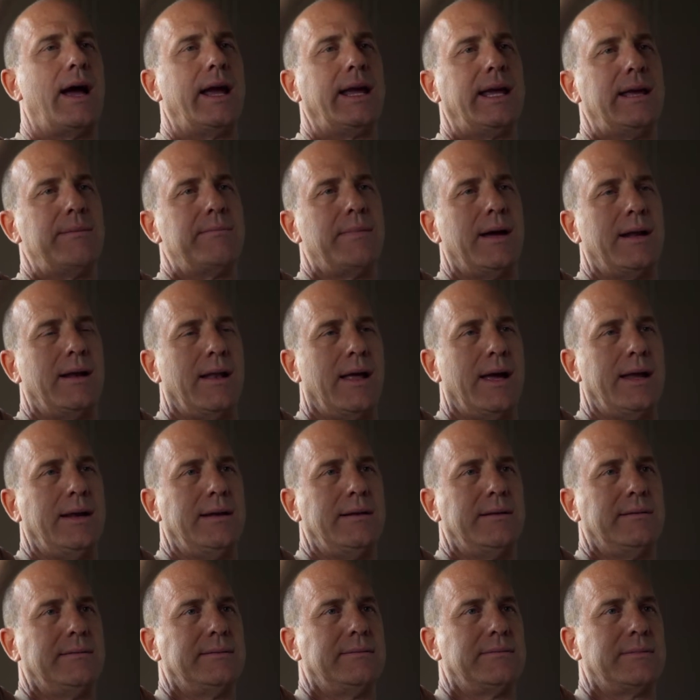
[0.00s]
I get my light
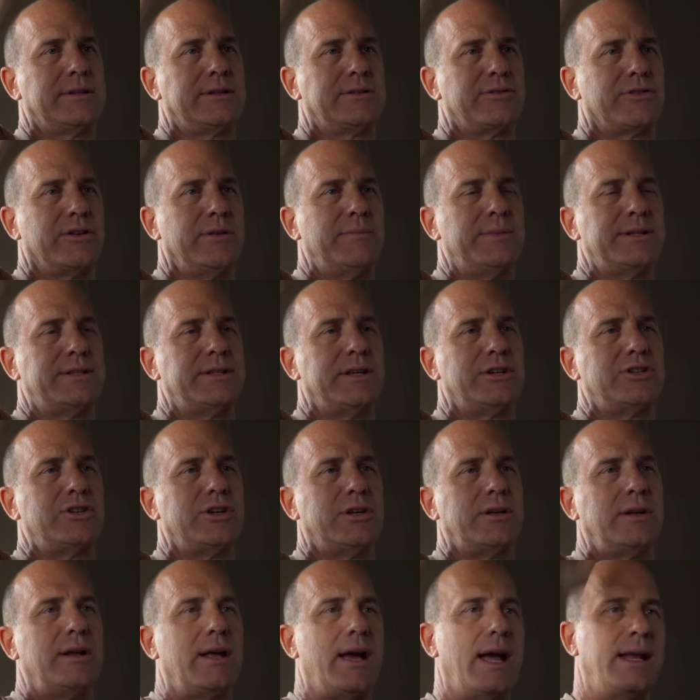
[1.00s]
sort of
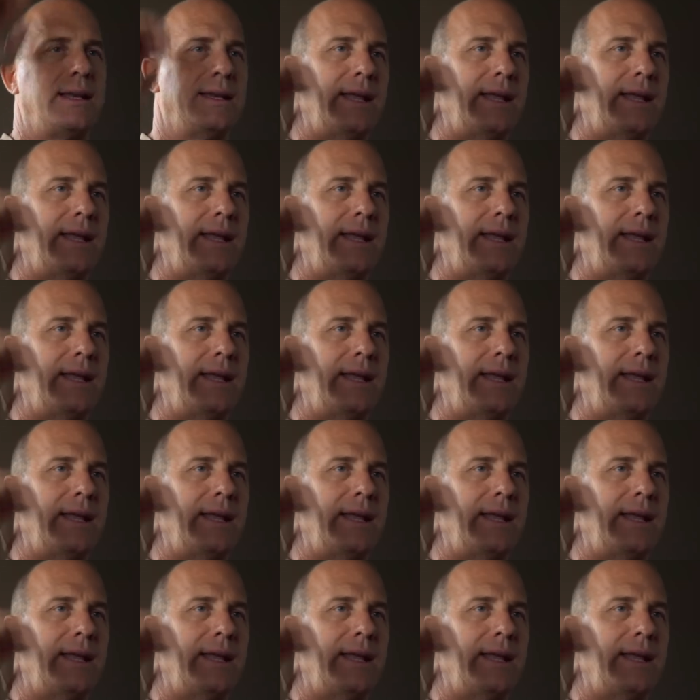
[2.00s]
position, I